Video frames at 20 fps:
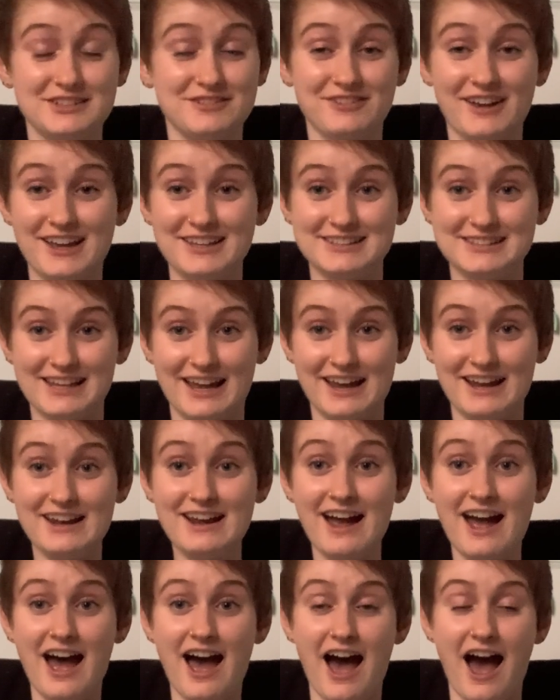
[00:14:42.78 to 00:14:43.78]
essay.
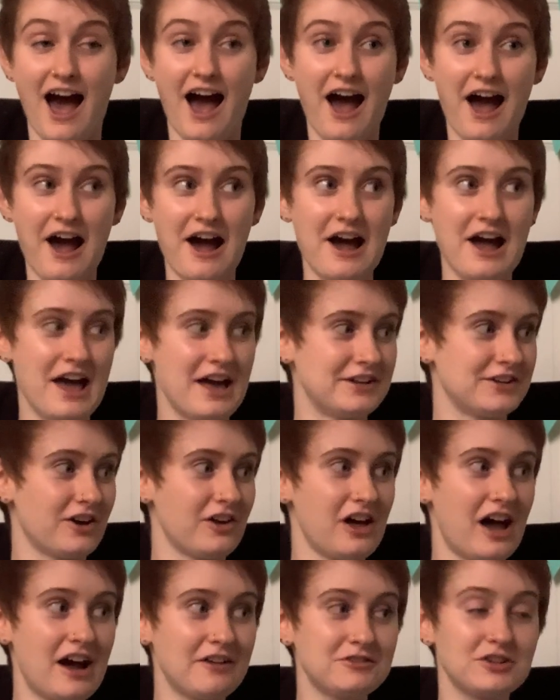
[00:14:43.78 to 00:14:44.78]
And
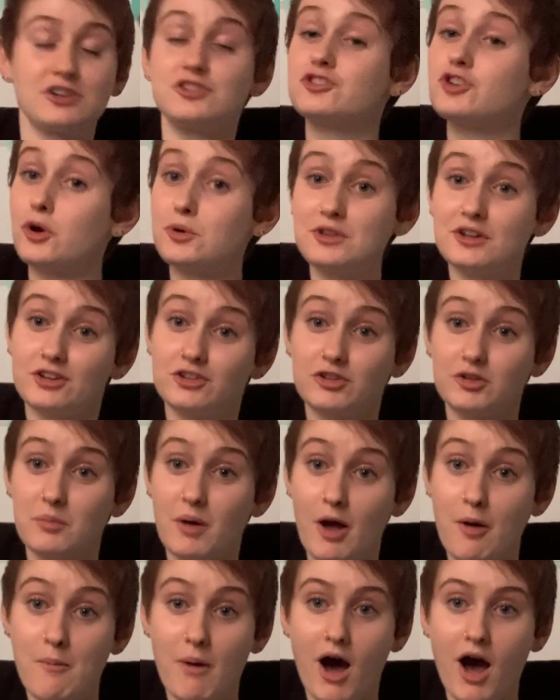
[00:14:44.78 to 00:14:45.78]
I'll have to show this to
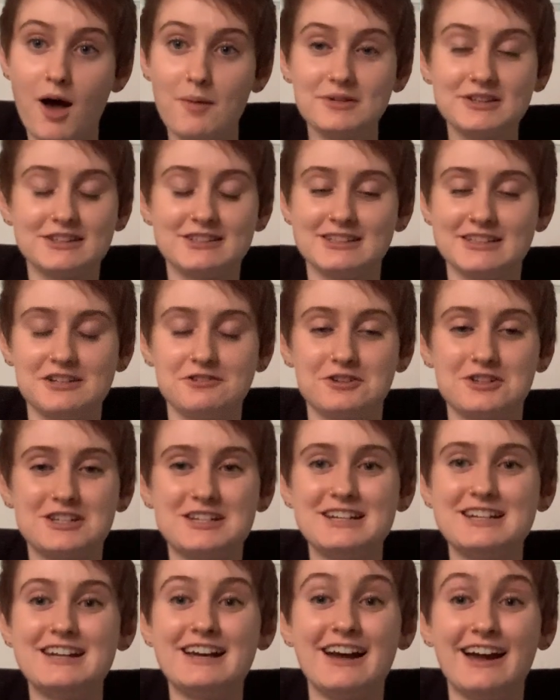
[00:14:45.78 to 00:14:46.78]
my mom and see if
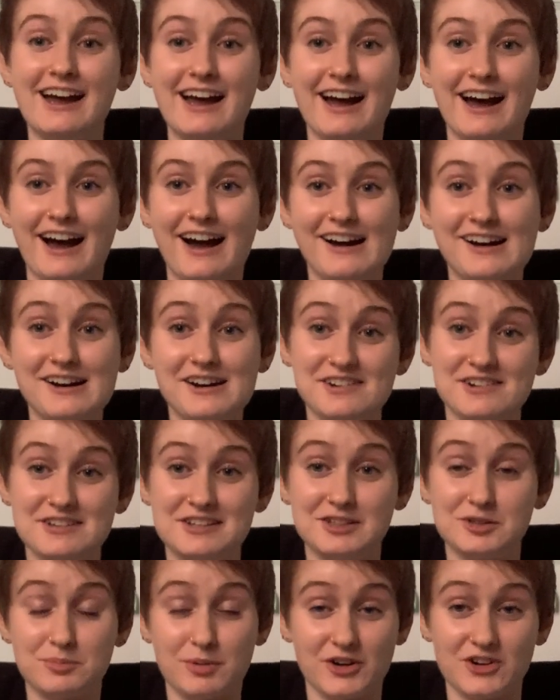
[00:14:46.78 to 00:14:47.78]
she
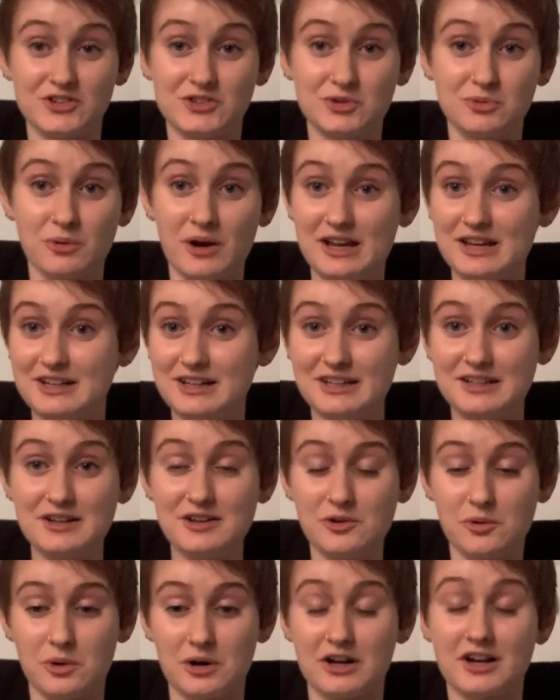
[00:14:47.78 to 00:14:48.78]
is
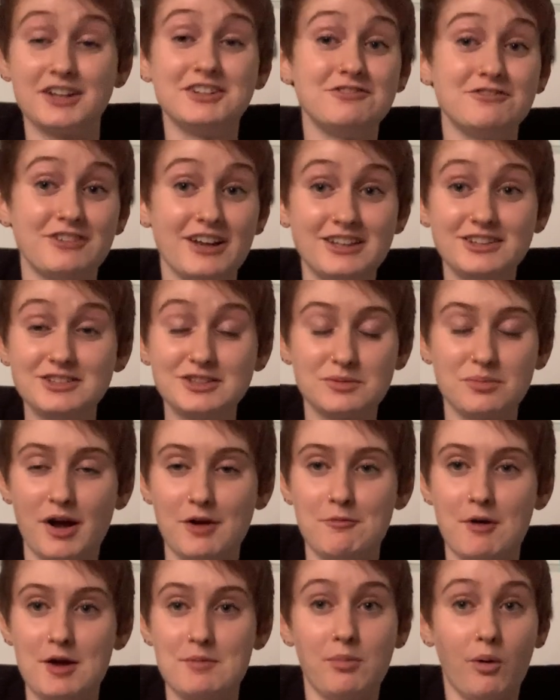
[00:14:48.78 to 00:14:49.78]
persuaded or convinced by
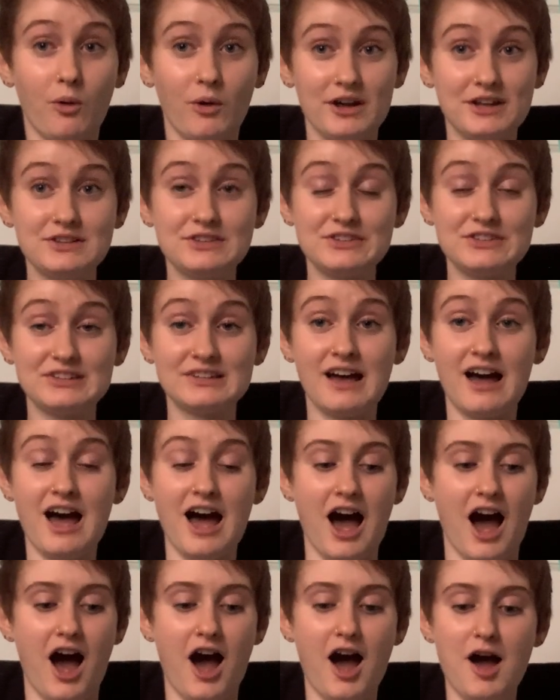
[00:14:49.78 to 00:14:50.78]
my points.
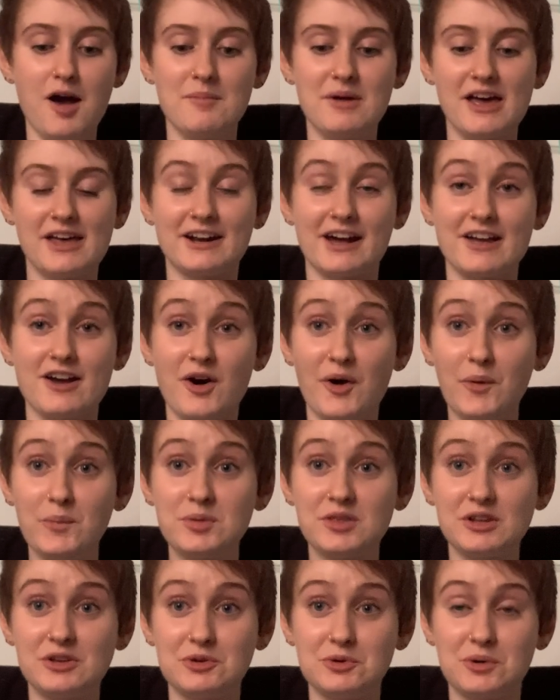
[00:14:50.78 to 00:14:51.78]
And I hope
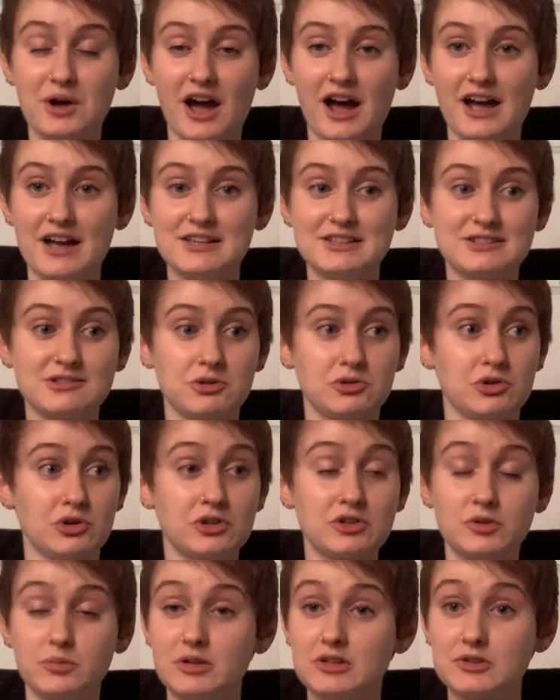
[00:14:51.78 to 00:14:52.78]
that you guys
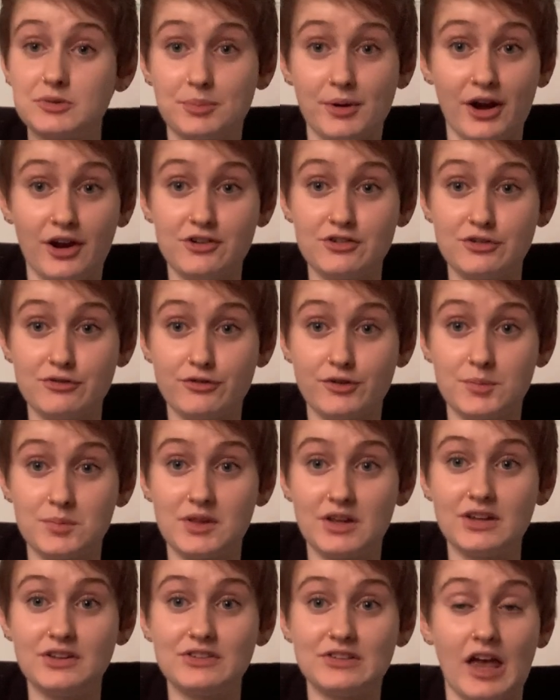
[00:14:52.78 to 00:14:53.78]
took some inspiration from
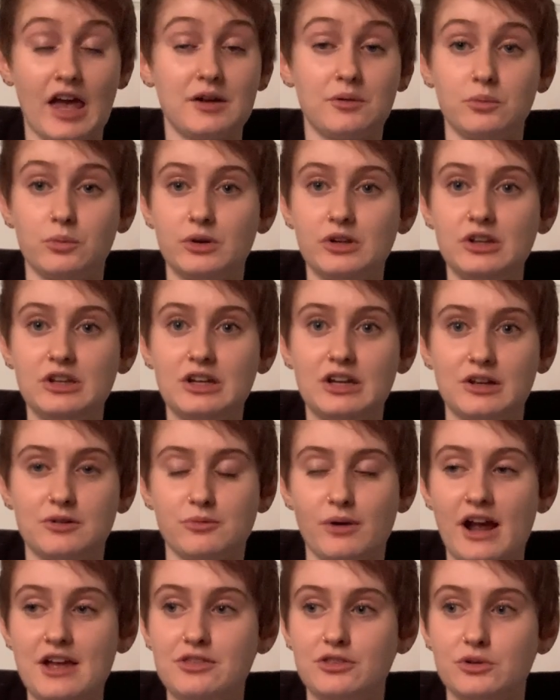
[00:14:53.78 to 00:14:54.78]
this and really can
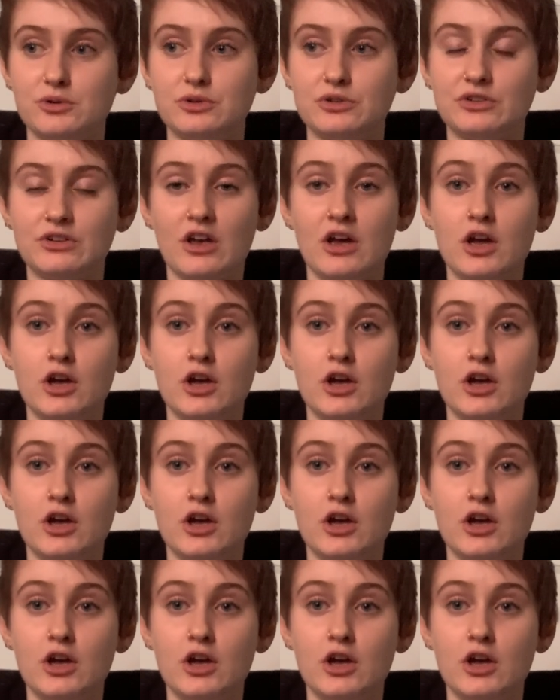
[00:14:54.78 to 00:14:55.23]
write those